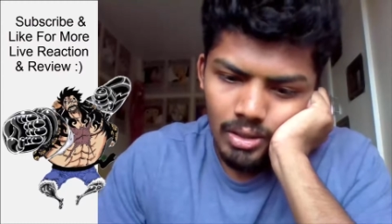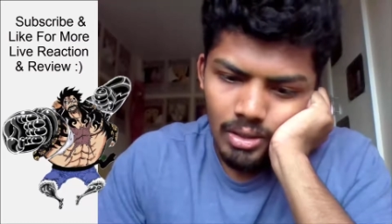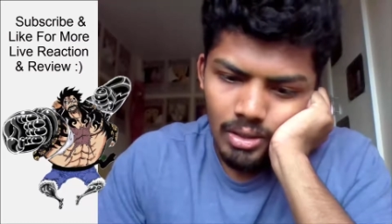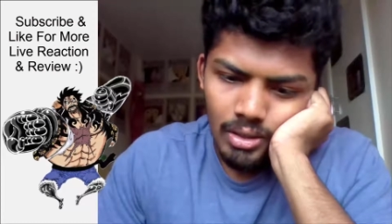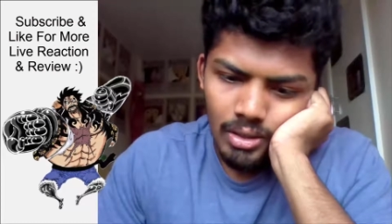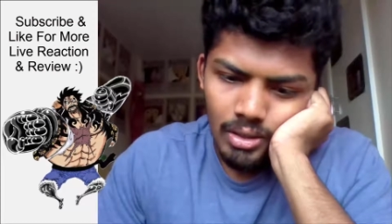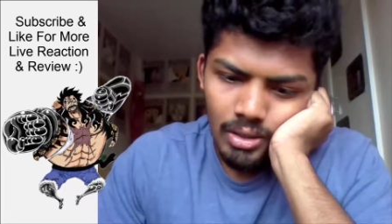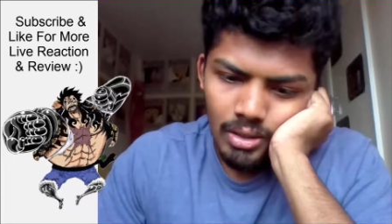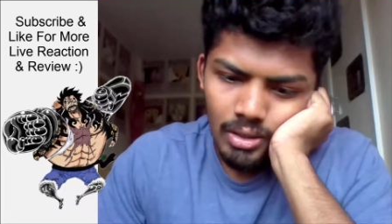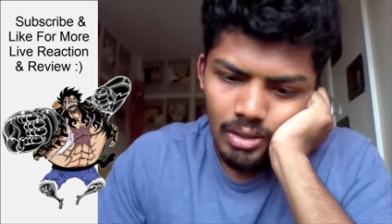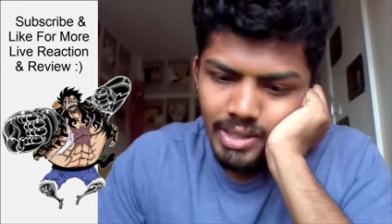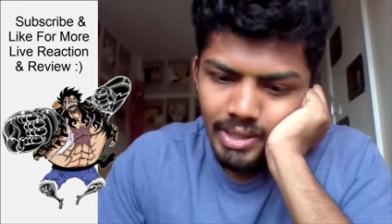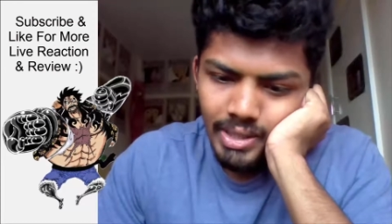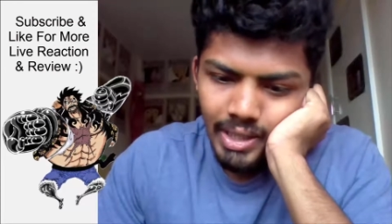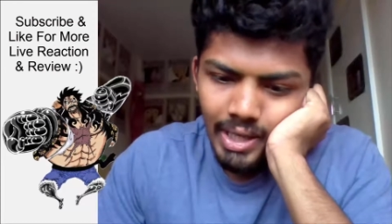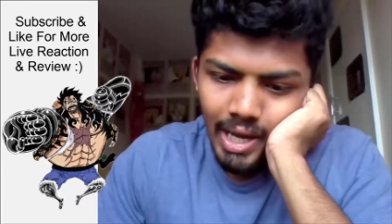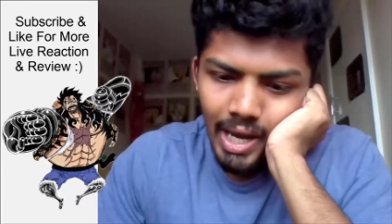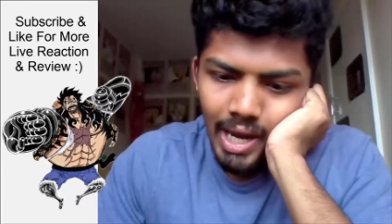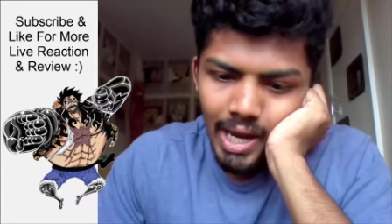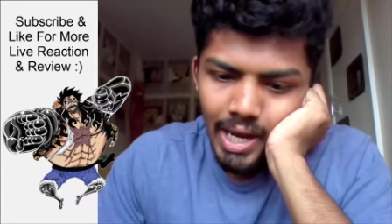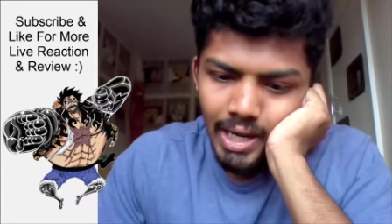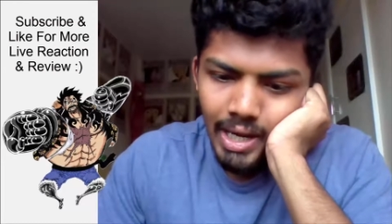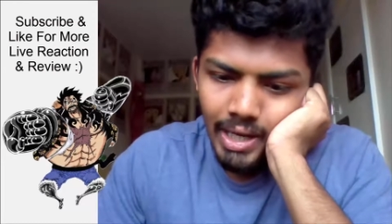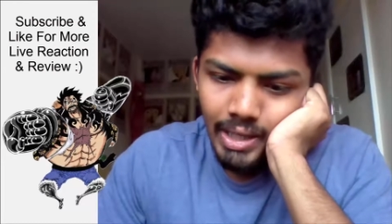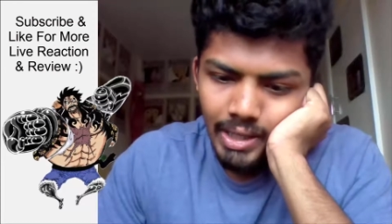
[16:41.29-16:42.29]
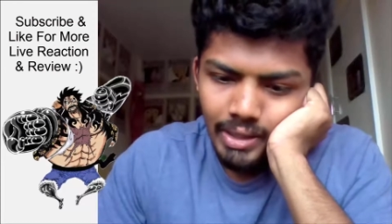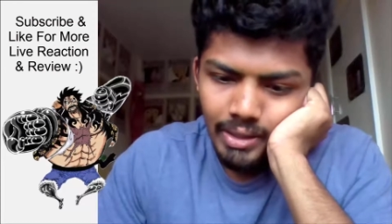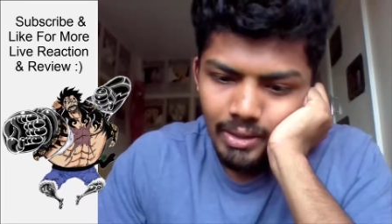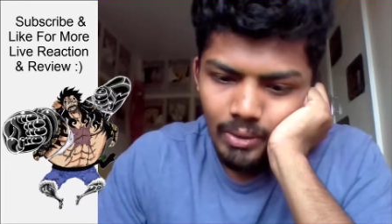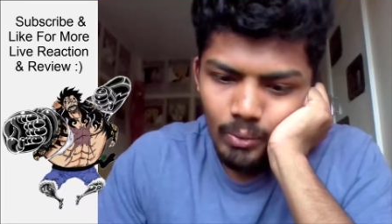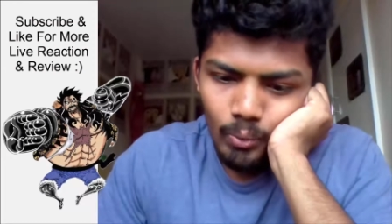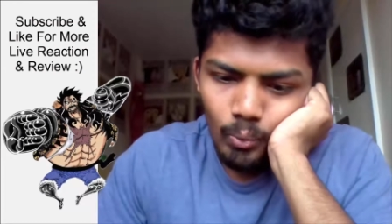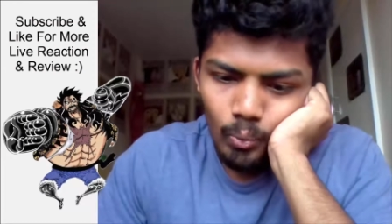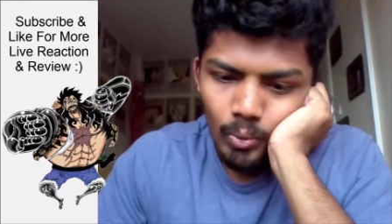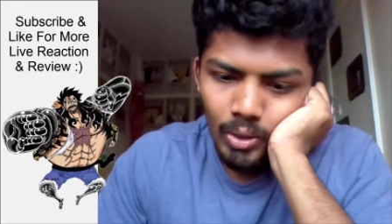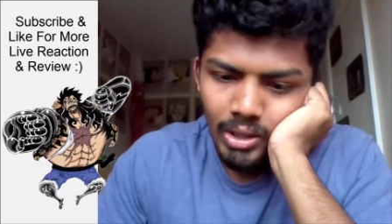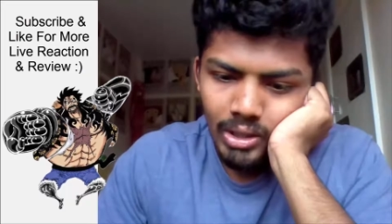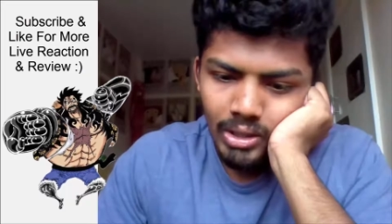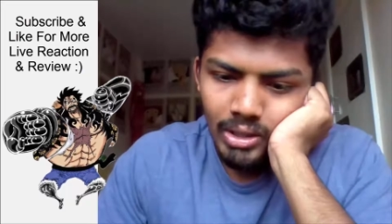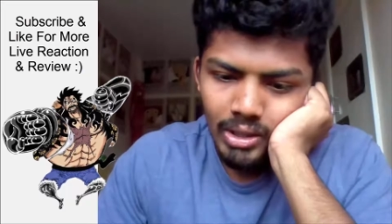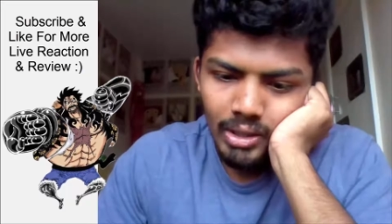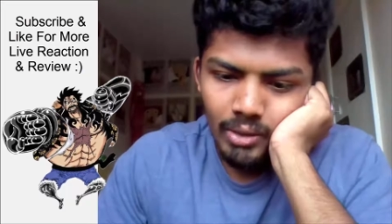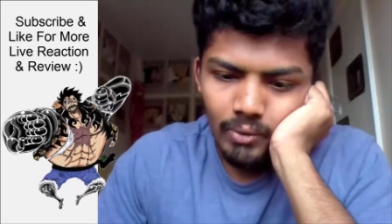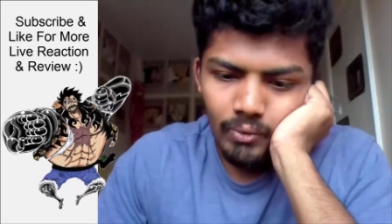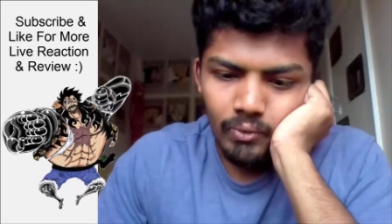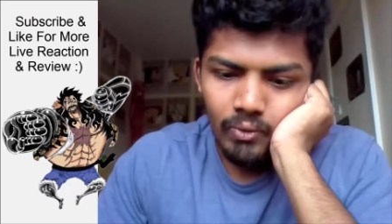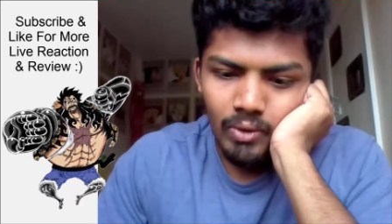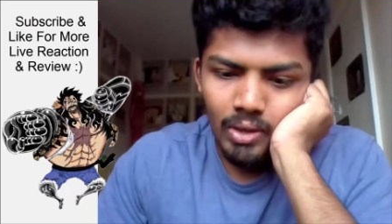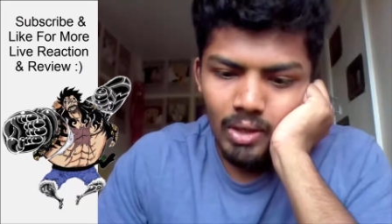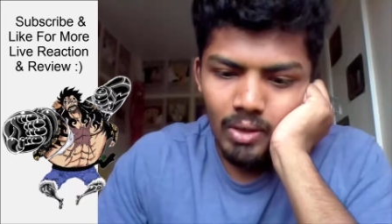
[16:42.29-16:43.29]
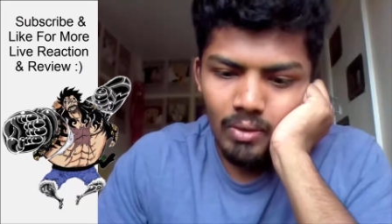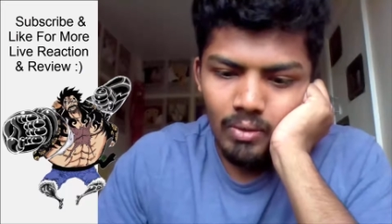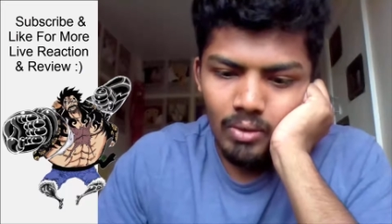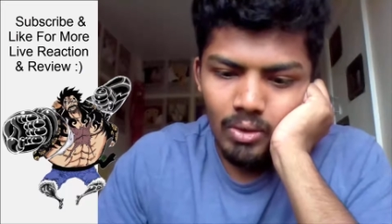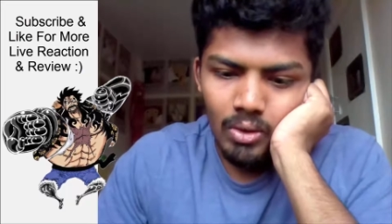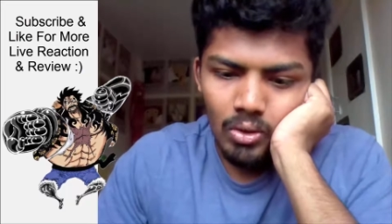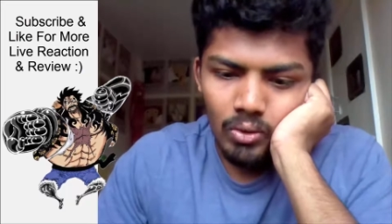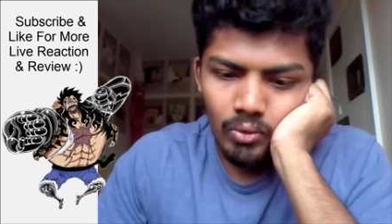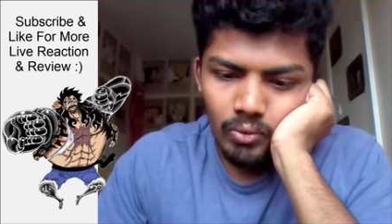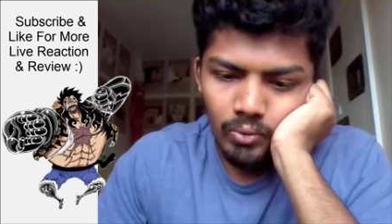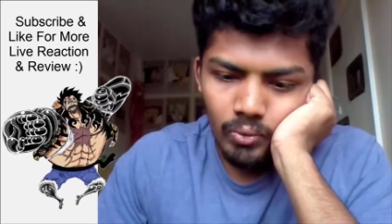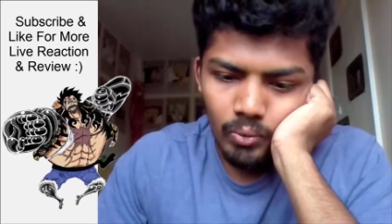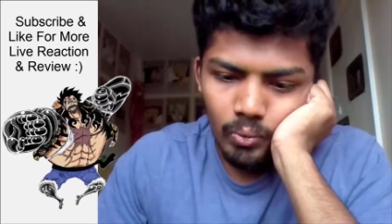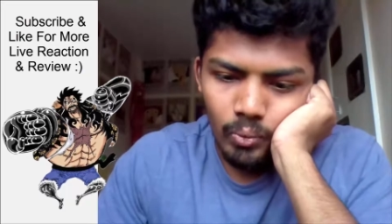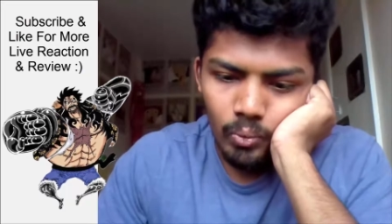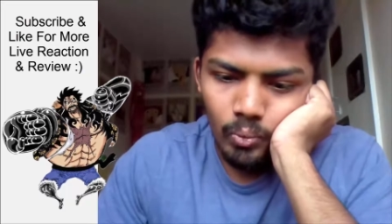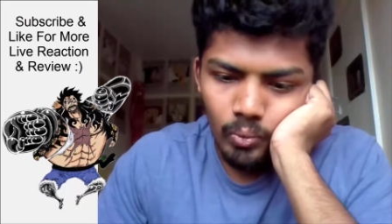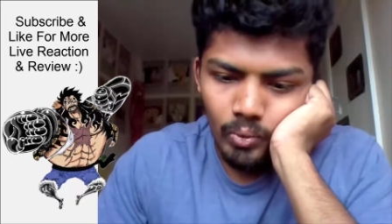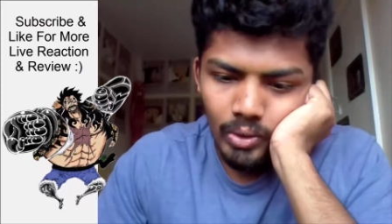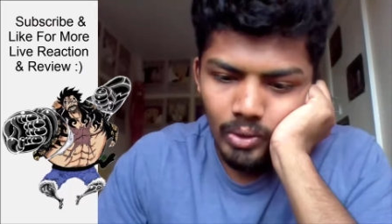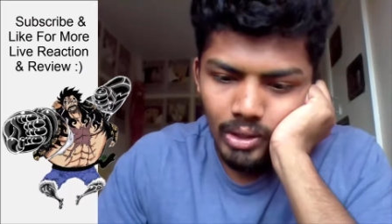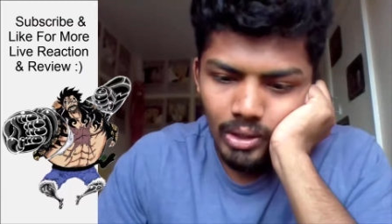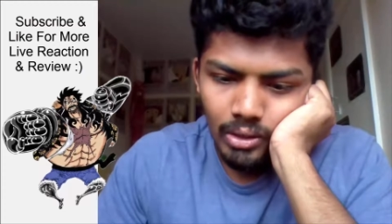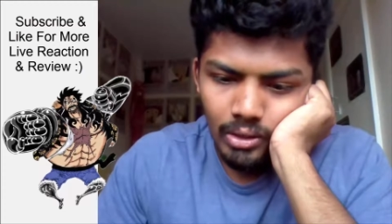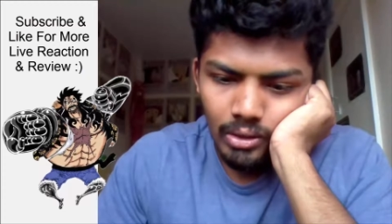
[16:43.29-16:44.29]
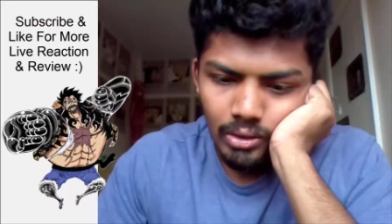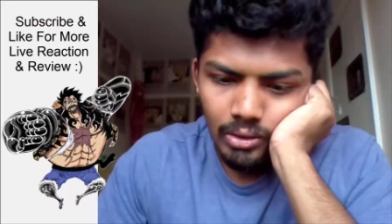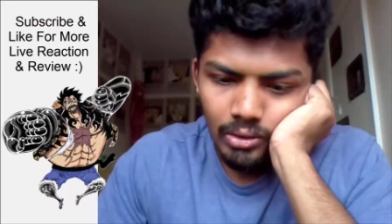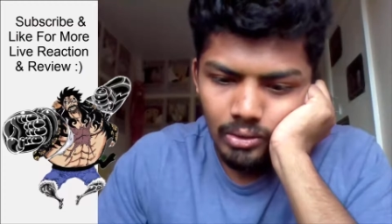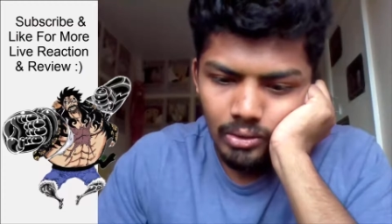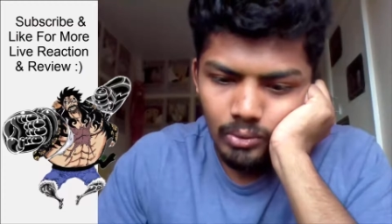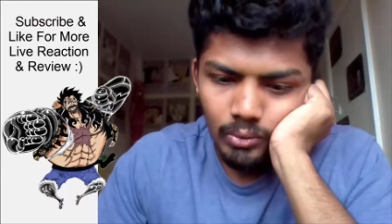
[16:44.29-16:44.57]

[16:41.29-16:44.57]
once again will the flower of will